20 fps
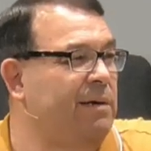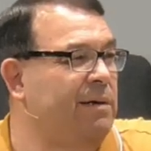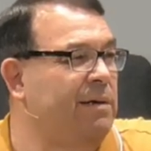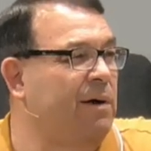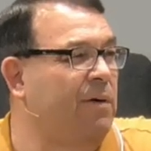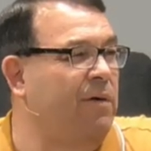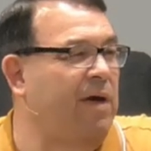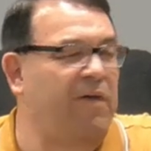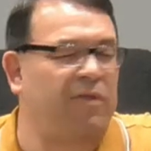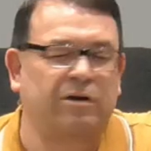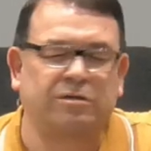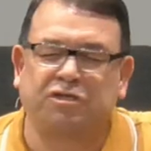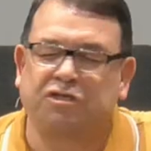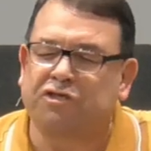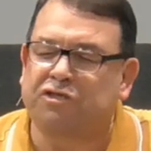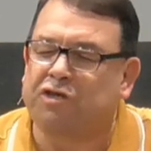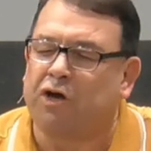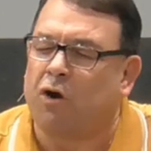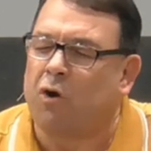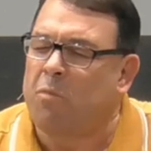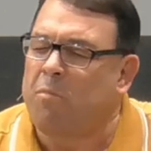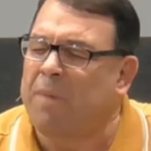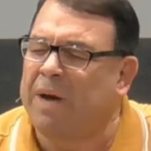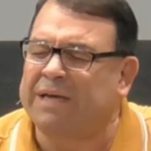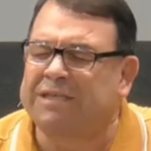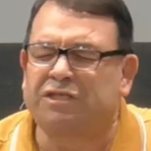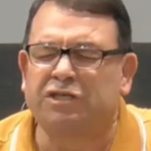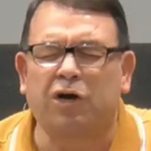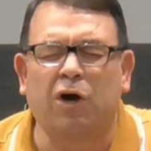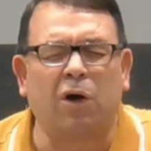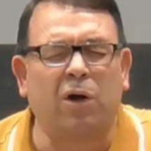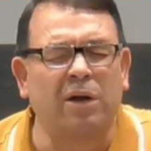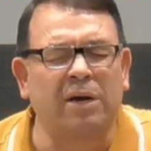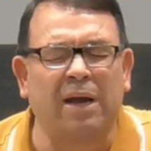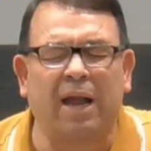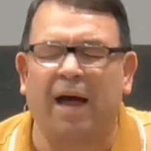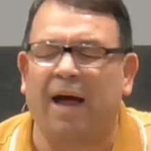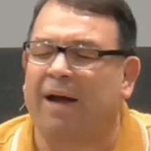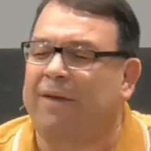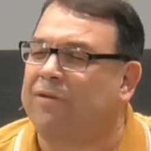Okay, there's so much
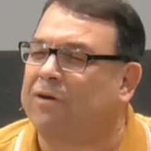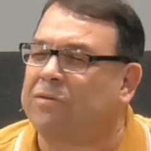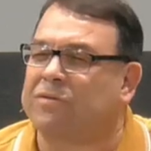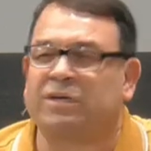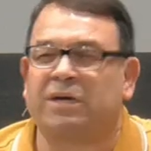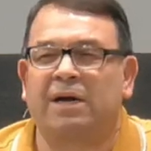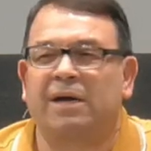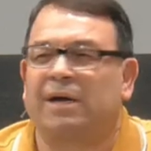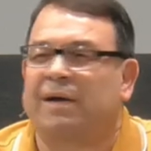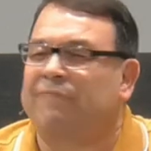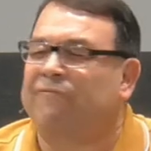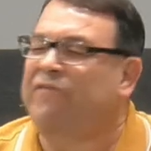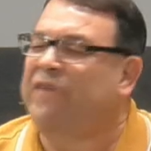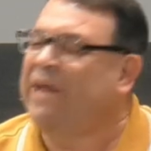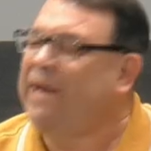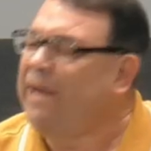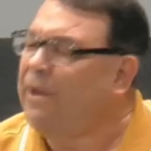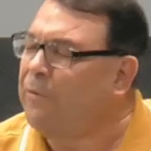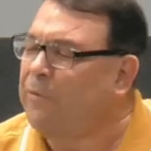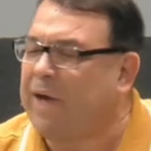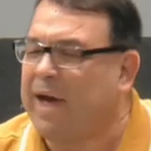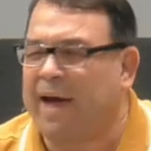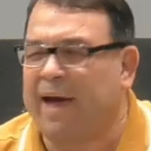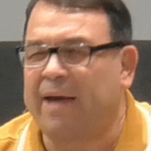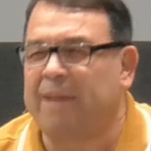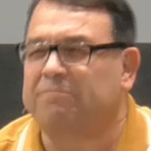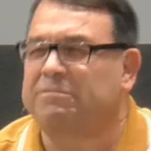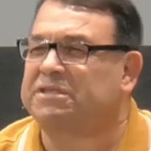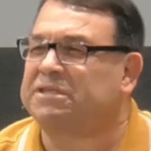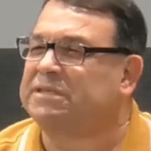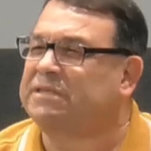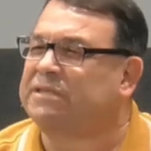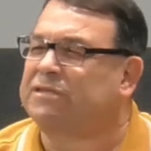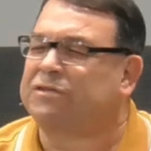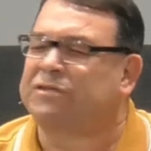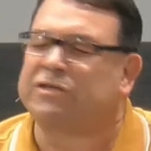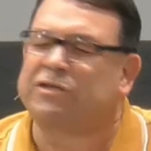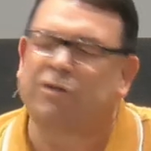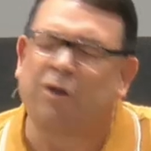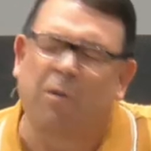online. There's video games. There's
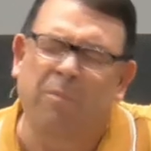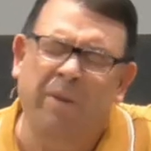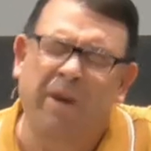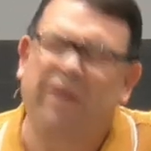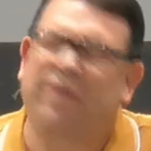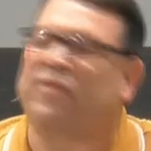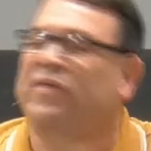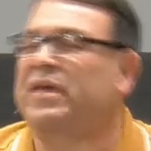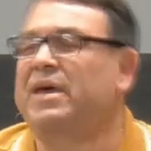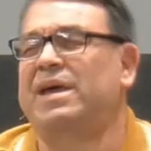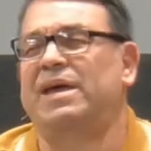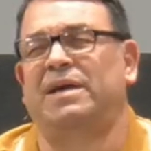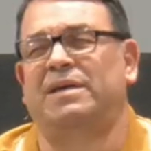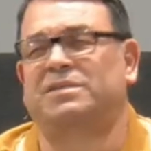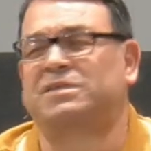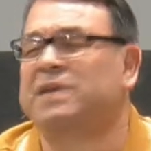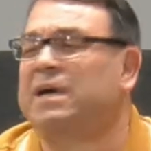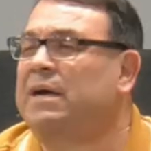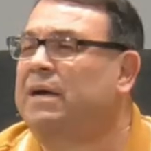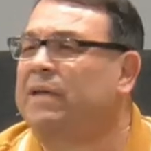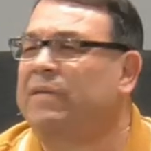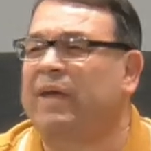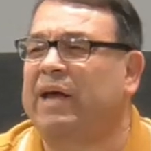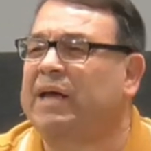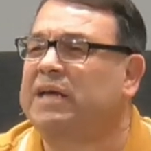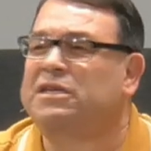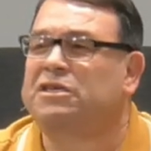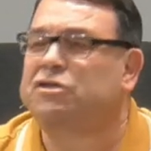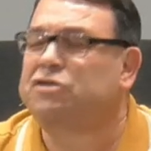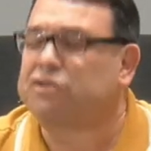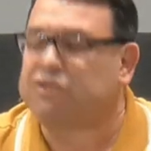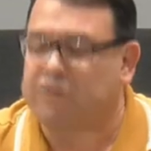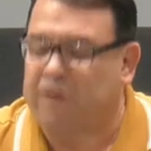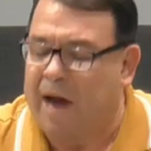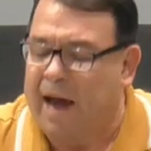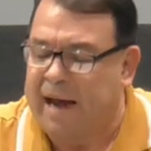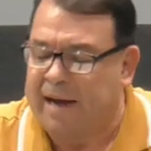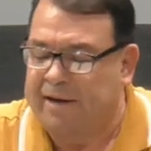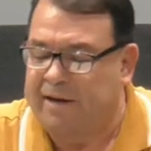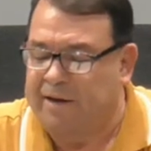so many things that can
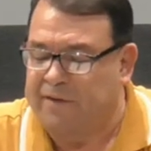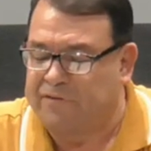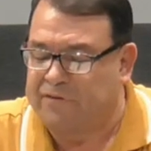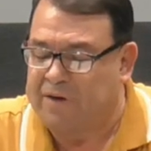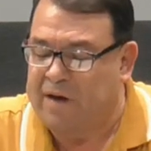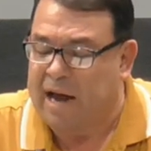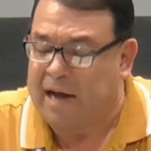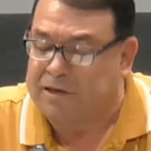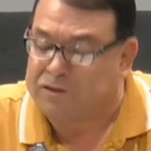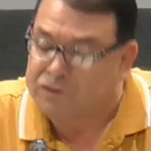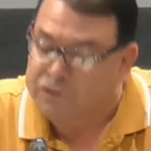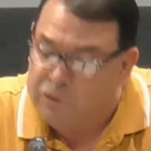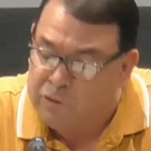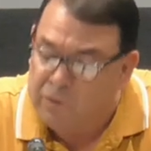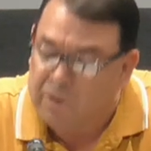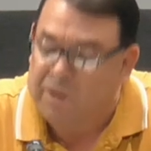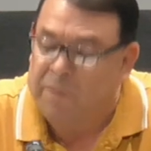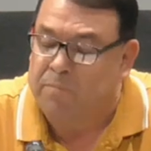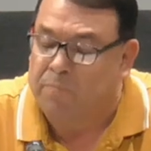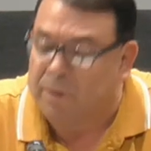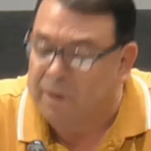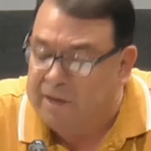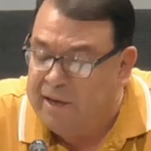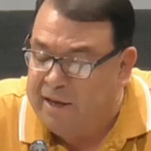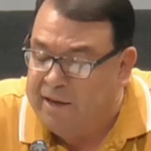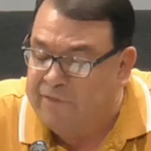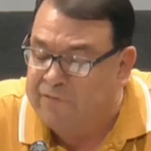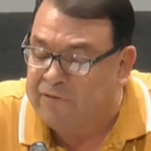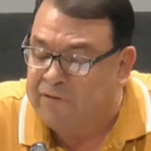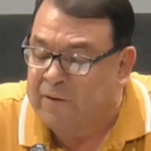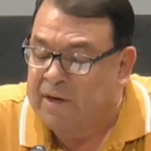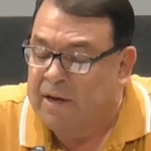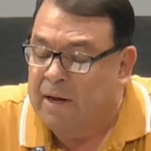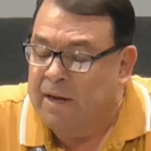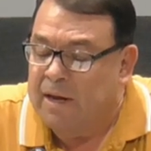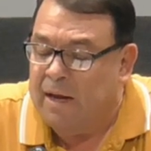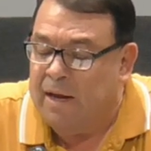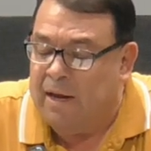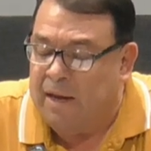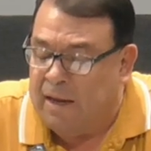distract us. And I truly believe
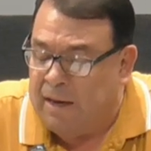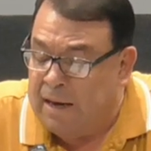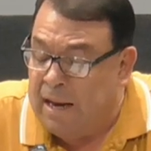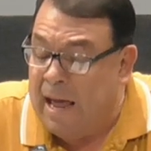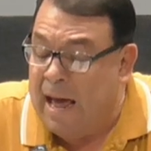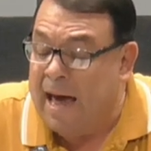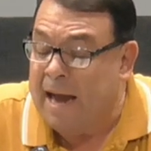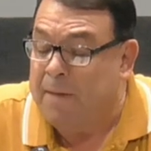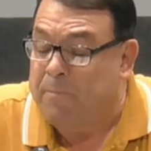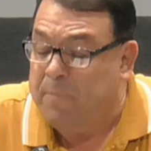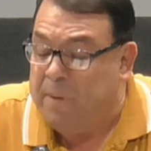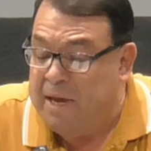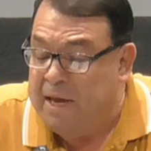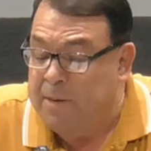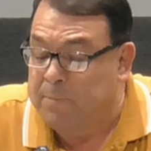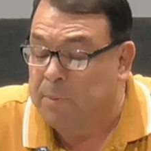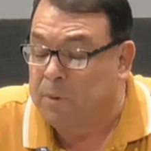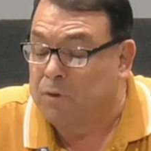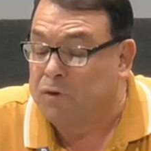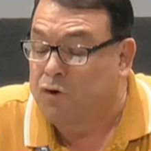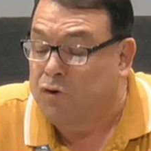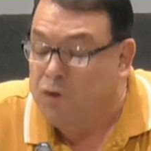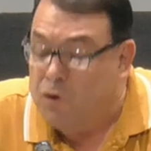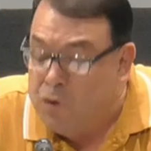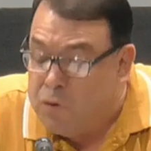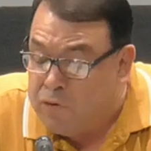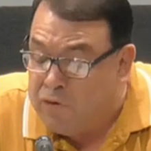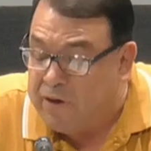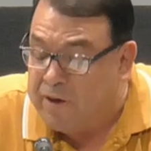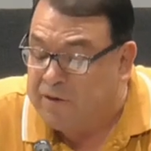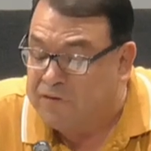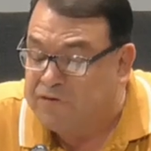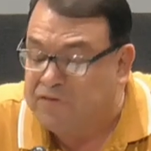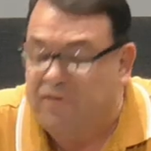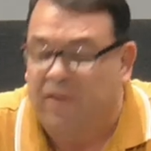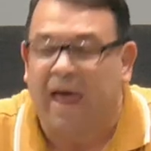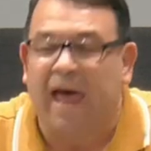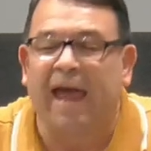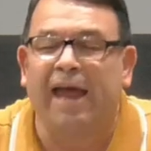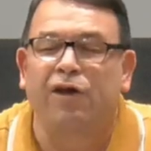a lot of people do this.
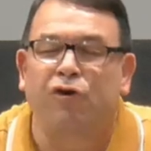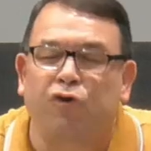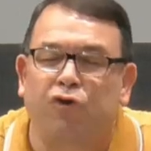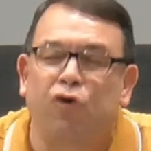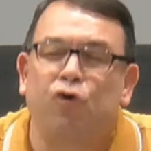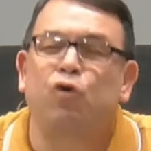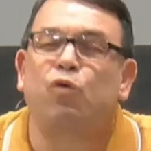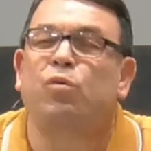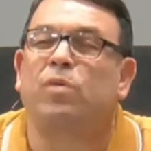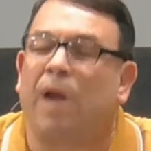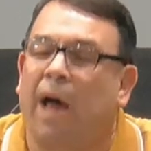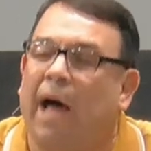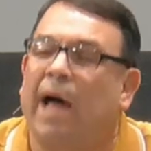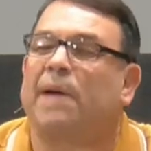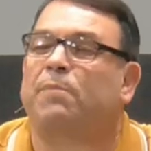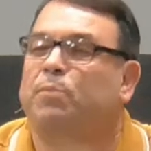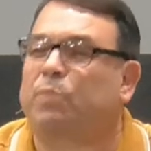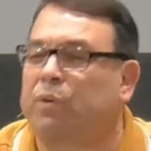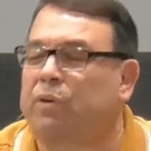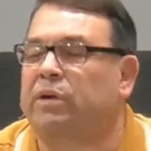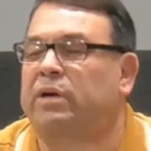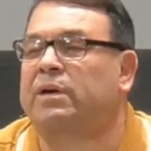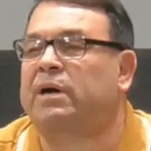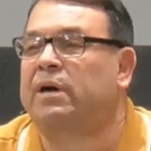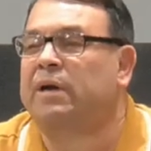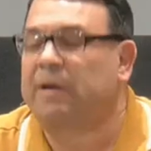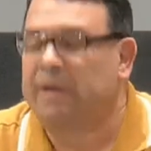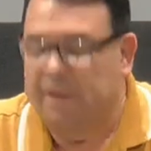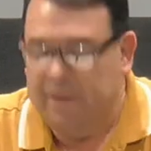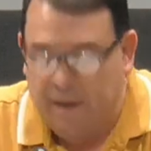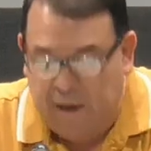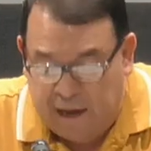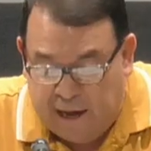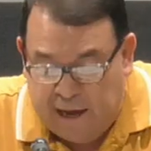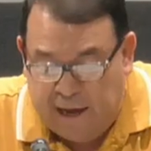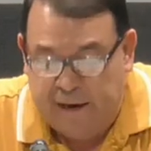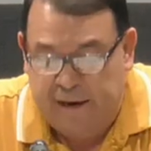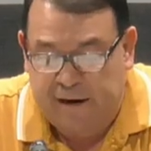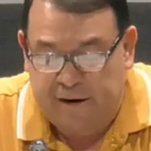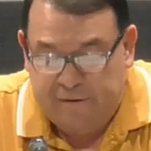They do not put
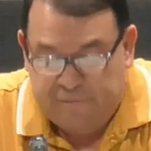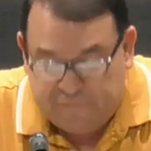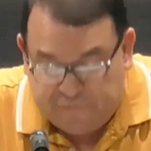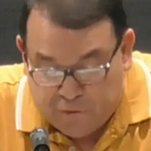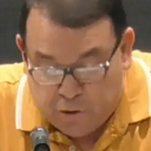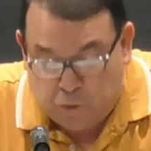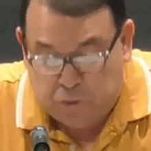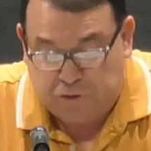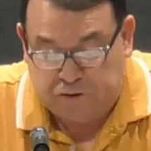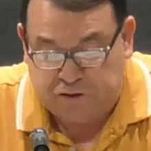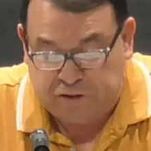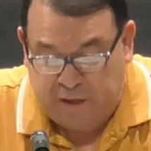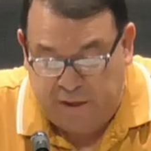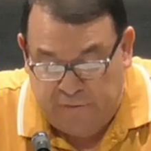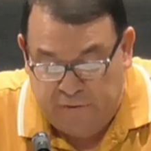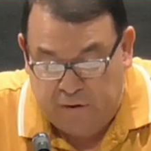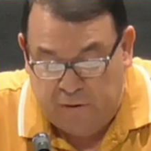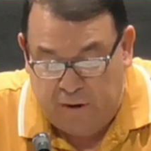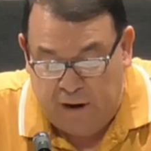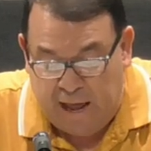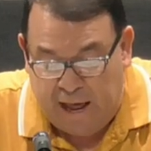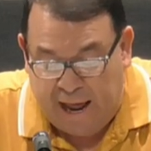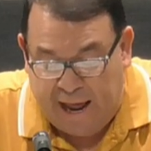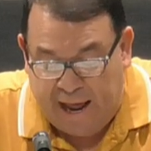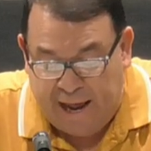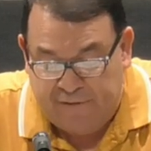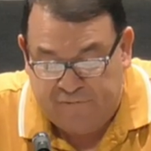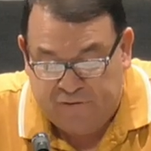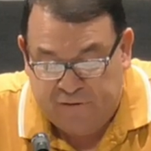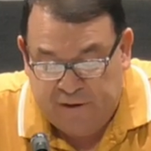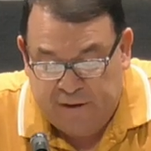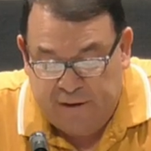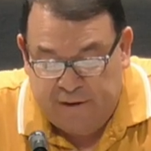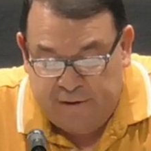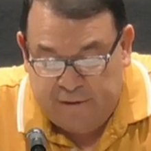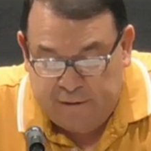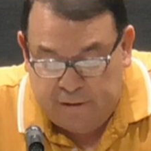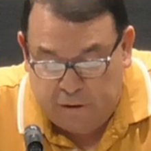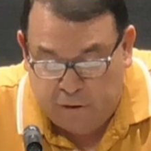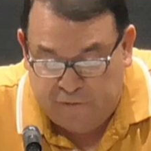God first in their life.
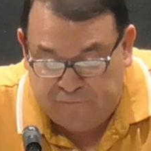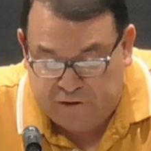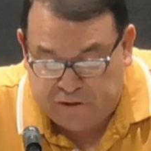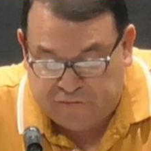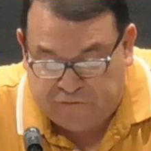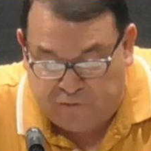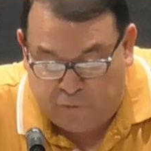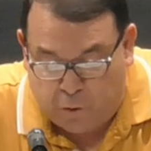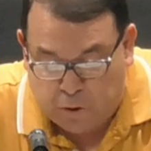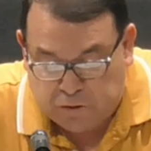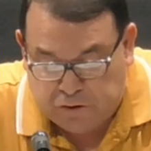Look at verse four.